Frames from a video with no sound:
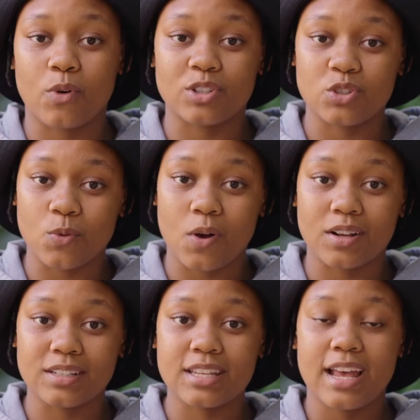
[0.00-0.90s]
what you
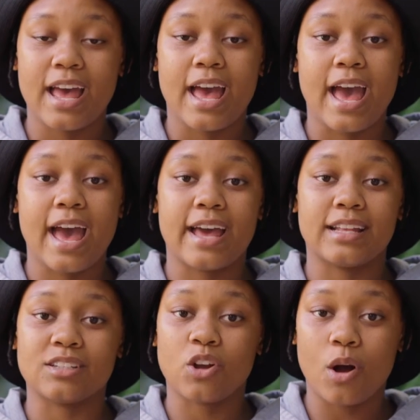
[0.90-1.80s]
want,
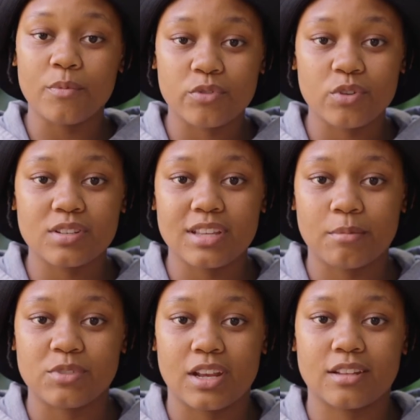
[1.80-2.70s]
and comb through your
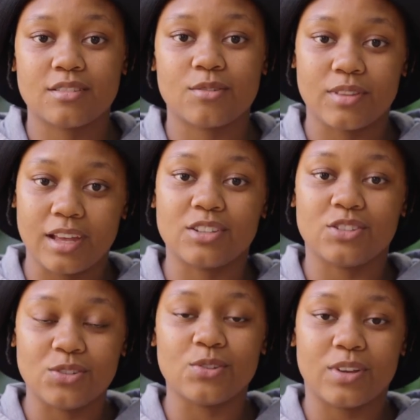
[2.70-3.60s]
subjects so
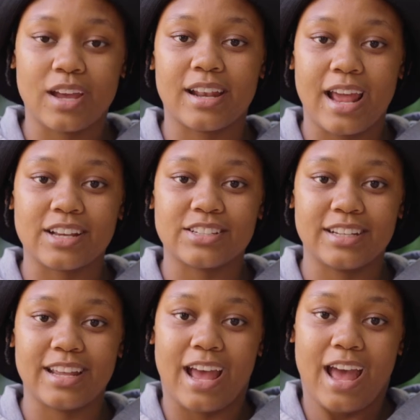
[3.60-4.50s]
that you can
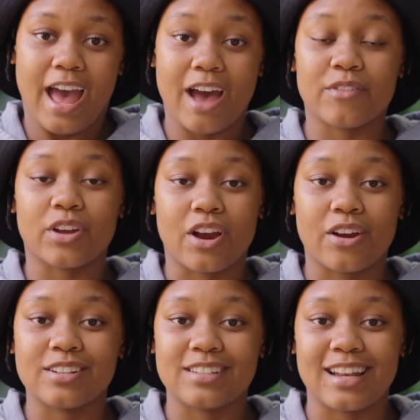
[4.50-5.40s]
actually have a
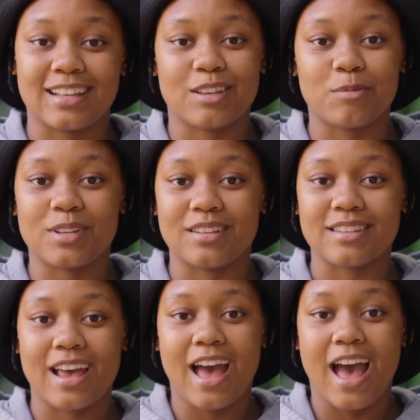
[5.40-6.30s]
guaranteed
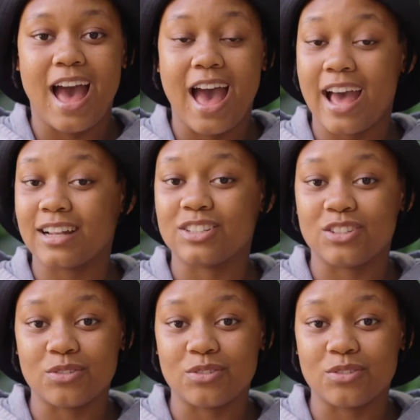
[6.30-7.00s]
acceptance at